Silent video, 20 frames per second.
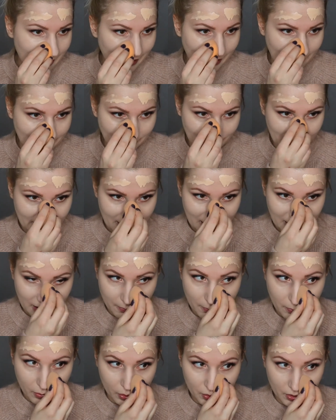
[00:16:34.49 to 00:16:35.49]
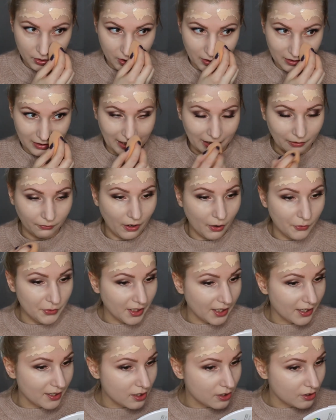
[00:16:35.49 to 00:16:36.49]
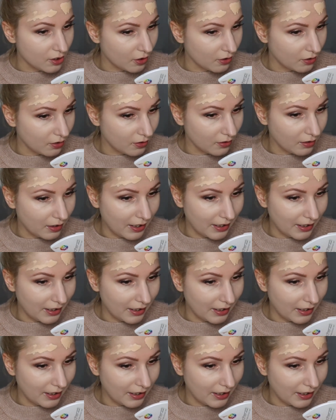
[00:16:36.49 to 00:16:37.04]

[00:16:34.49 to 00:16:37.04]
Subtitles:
and I did put that foundation,